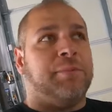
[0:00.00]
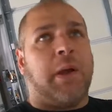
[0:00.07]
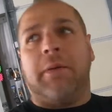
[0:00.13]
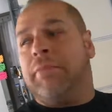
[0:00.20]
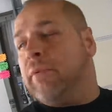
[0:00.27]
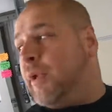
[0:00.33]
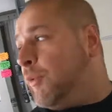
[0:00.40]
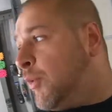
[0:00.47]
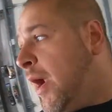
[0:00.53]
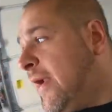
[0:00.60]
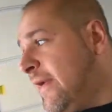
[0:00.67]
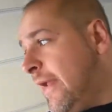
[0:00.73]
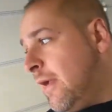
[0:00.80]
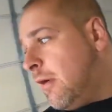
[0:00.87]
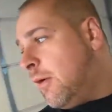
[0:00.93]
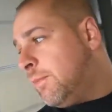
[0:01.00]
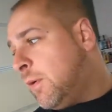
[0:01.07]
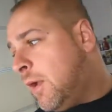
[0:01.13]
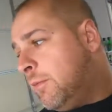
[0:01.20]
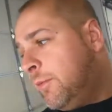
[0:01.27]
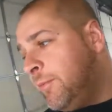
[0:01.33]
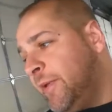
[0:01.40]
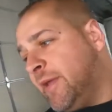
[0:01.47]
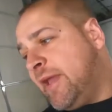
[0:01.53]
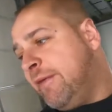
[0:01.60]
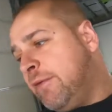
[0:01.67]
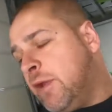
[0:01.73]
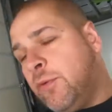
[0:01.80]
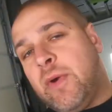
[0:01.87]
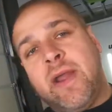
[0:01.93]
Probably right now I'll probably be
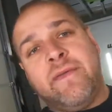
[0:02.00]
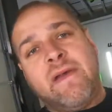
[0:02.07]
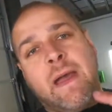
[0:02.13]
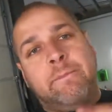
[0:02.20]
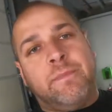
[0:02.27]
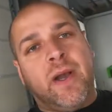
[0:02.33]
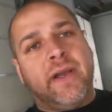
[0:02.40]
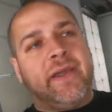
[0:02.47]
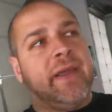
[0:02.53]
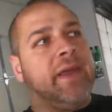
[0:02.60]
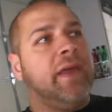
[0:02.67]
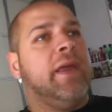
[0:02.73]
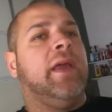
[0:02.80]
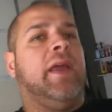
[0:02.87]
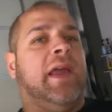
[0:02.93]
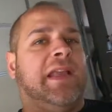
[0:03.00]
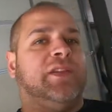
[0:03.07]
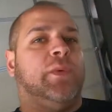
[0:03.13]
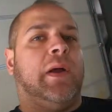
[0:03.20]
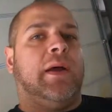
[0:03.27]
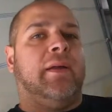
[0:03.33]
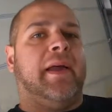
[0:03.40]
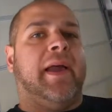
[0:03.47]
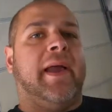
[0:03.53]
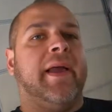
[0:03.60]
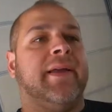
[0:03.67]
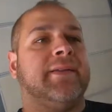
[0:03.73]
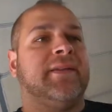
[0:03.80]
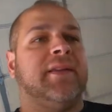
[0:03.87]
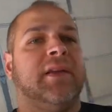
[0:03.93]
giving away that bucket, as well
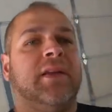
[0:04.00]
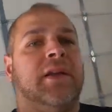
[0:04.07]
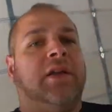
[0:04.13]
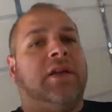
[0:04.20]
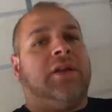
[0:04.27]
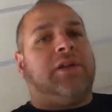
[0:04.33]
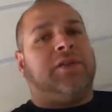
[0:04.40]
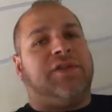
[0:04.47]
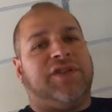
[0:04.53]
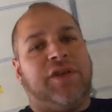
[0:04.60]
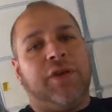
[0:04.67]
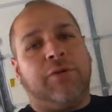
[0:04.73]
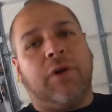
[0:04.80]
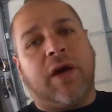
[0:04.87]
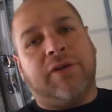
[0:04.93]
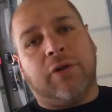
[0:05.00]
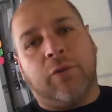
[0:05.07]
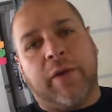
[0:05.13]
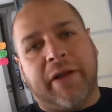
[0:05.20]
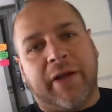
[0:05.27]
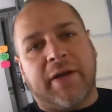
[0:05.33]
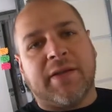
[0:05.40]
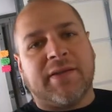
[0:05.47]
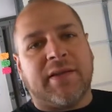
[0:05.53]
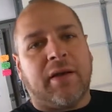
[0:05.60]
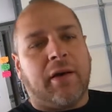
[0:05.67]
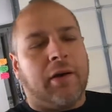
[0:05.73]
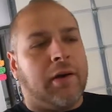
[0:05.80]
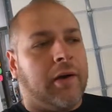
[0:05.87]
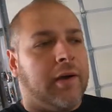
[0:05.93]
as 2 other winners
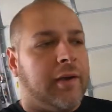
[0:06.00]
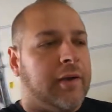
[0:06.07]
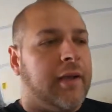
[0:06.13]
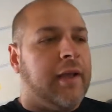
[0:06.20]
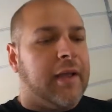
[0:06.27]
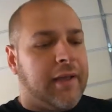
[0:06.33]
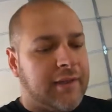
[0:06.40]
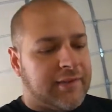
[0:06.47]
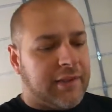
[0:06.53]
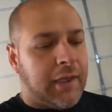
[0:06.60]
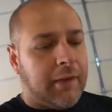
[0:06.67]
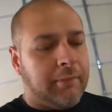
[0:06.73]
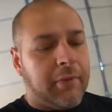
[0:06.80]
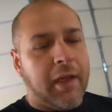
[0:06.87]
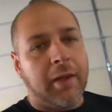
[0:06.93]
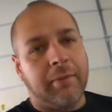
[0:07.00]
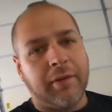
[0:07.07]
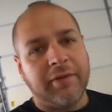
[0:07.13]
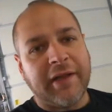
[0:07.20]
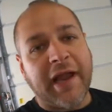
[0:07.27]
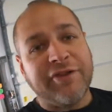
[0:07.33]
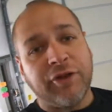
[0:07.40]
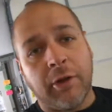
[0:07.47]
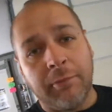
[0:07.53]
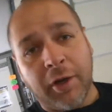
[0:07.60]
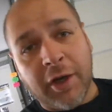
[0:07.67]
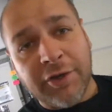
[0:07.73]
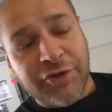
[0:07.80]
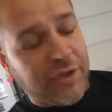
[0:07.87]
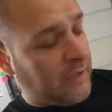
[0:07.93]
on some Nitro
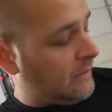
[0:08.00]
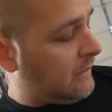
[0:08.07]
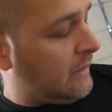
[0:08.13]
merch.